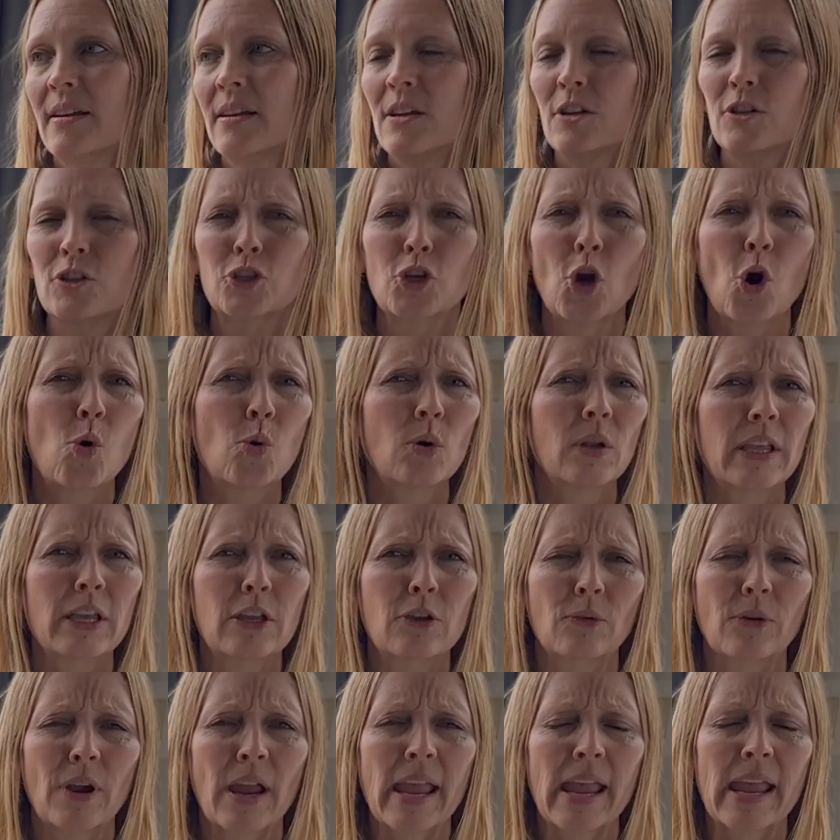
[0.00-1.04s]
totally
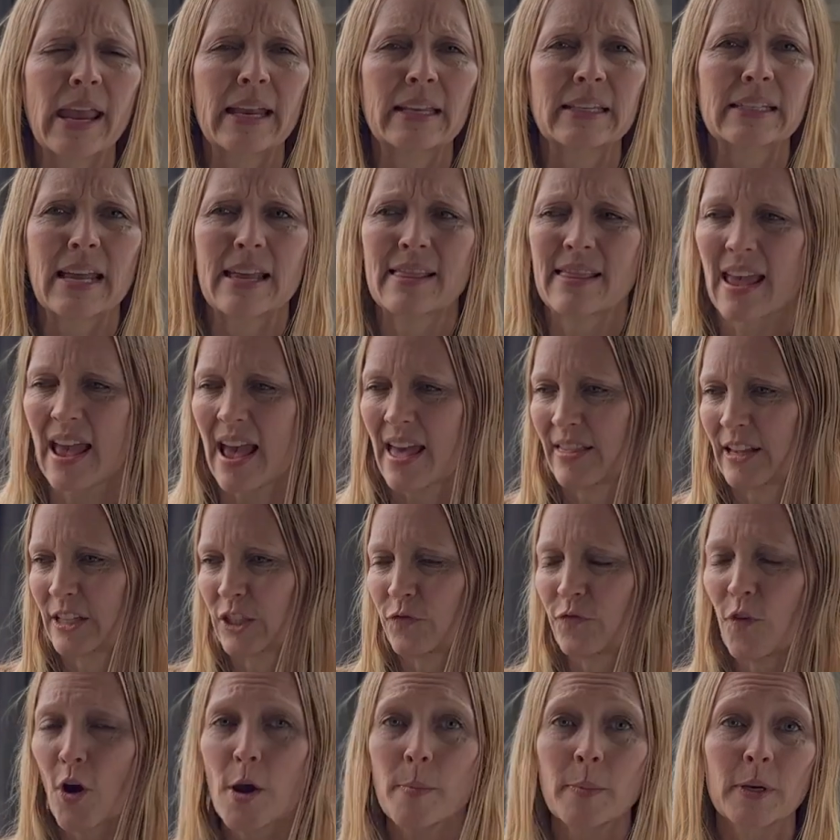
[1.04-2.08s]
great. And they had this
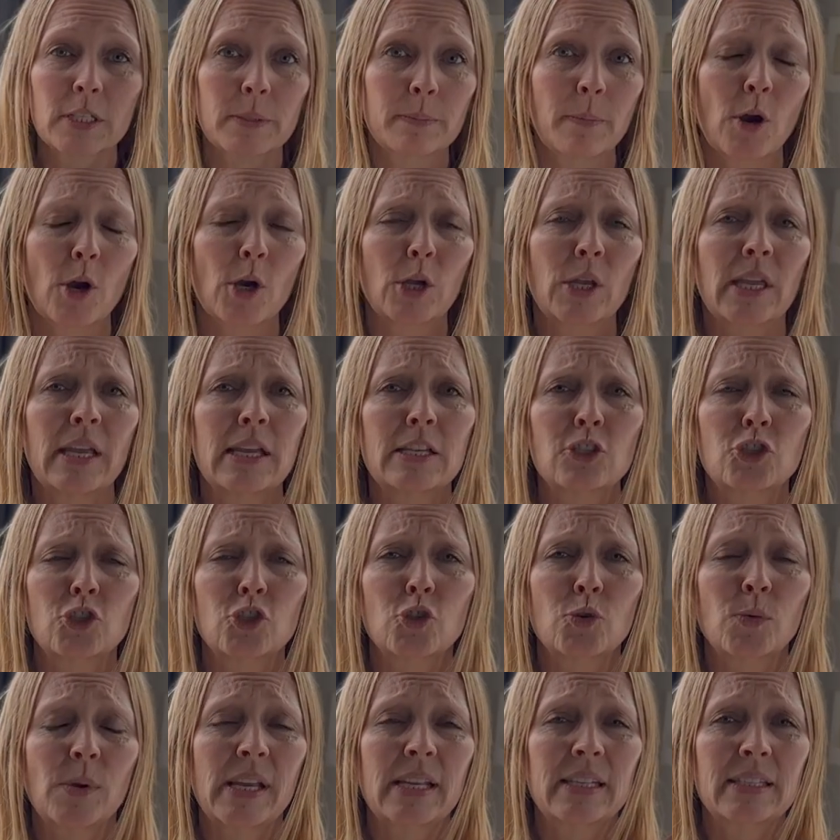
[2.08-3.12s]
farmer's market
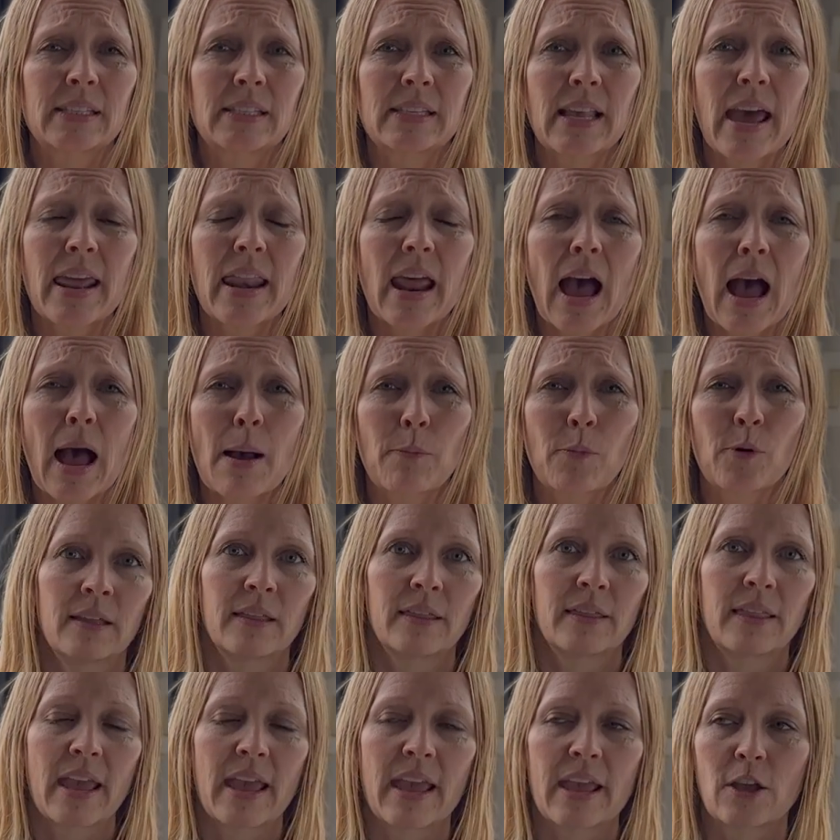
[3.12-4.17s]
street set up where
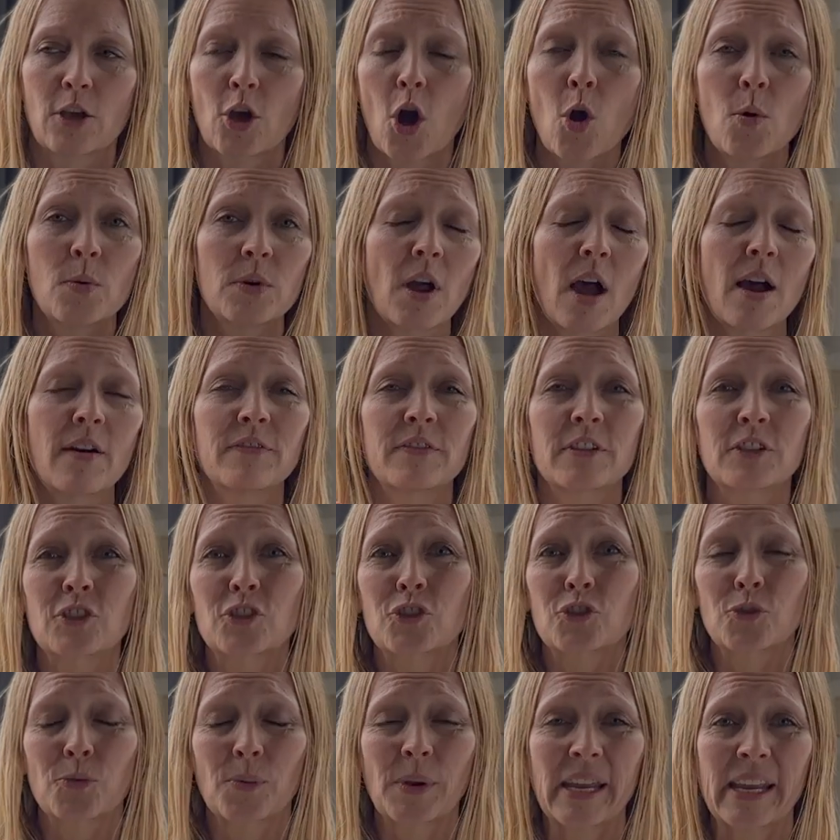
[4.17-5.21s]
they coned off the
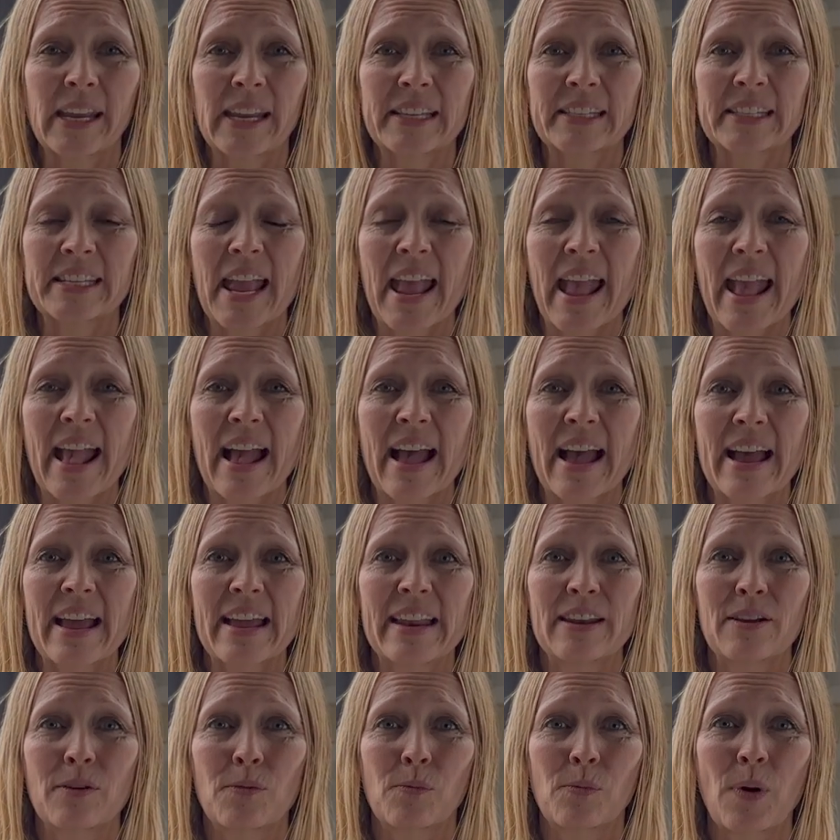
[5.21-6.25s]
street,
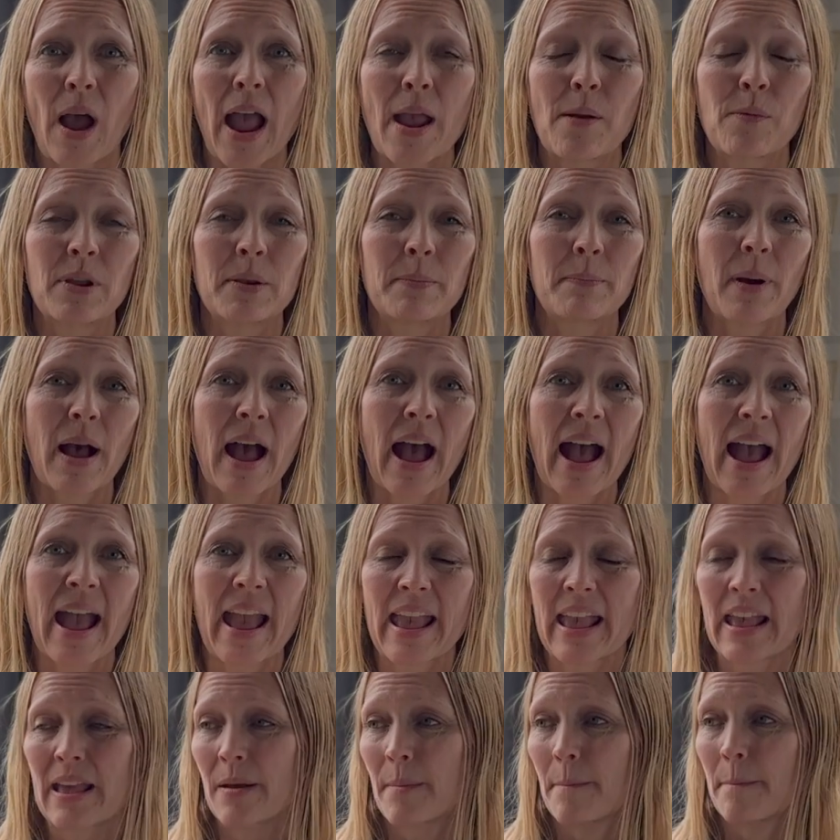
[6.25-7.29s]
and I would
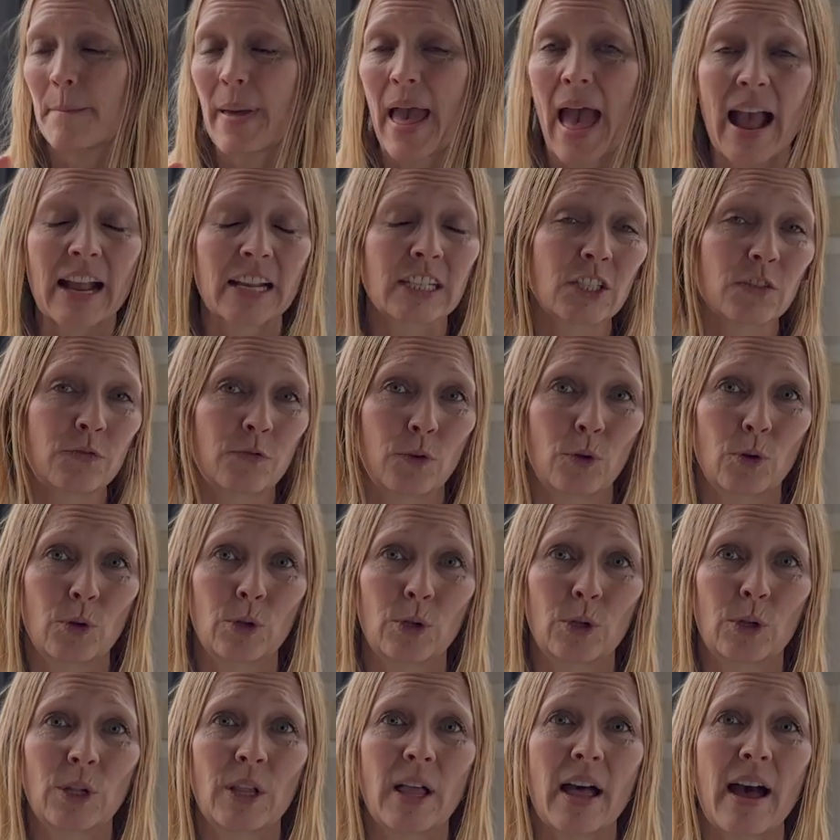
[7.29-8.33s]
buy bags
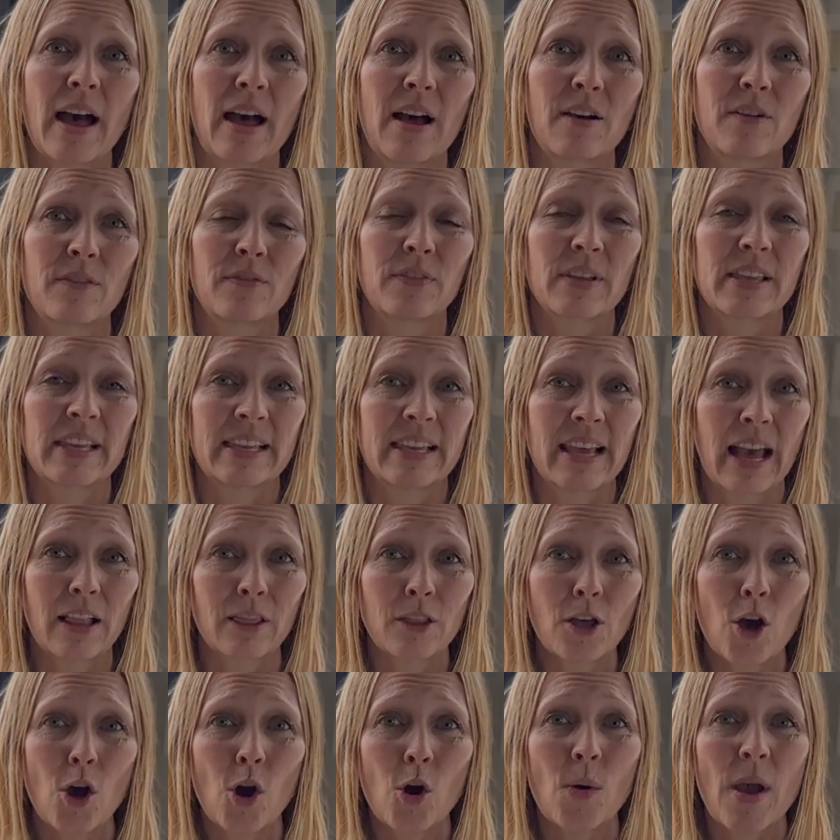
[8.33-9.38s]
full of
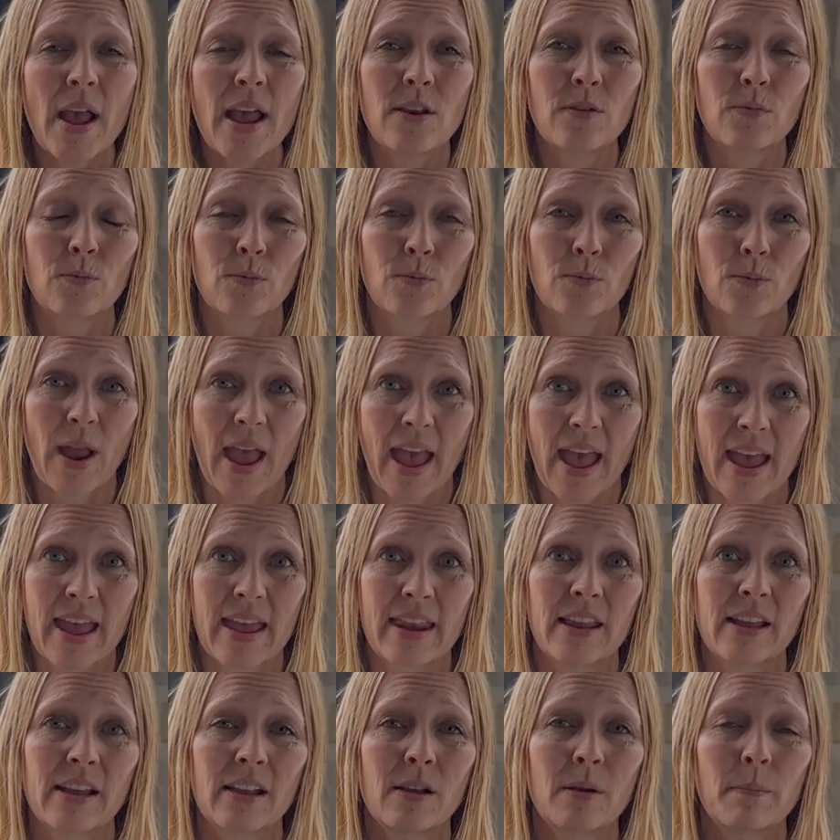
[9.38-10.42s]
yellow and
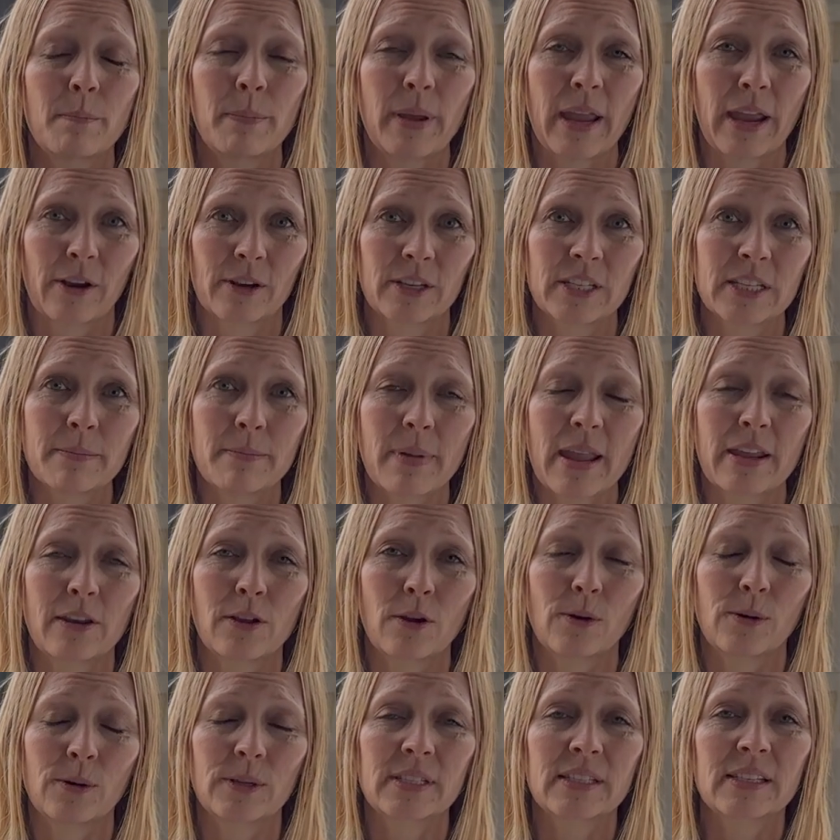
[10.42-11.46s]
red pear
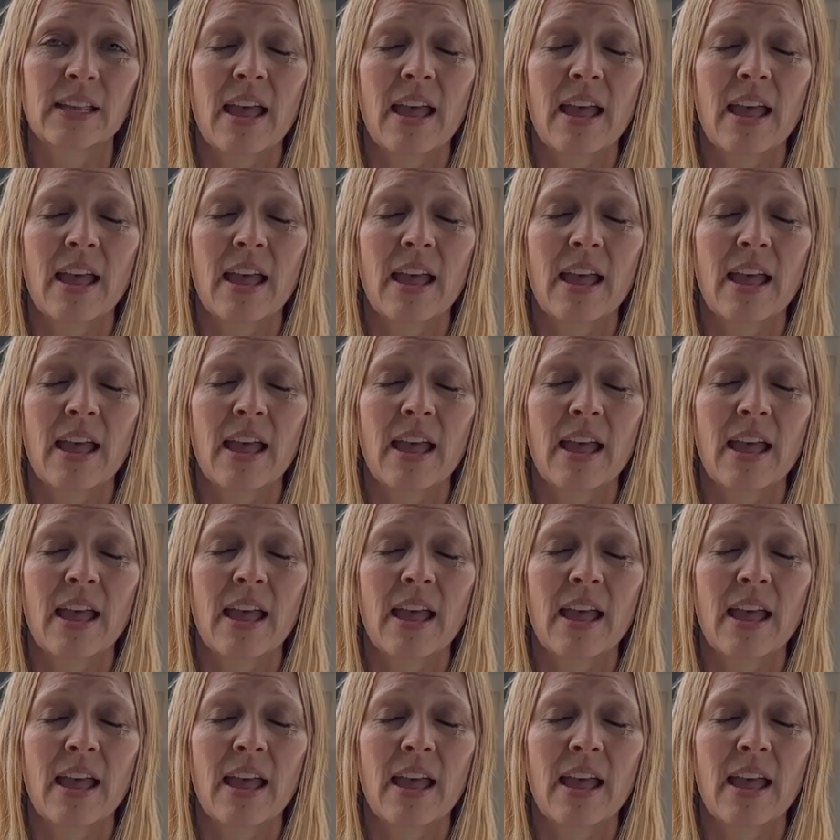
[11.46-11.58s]
tomatoes,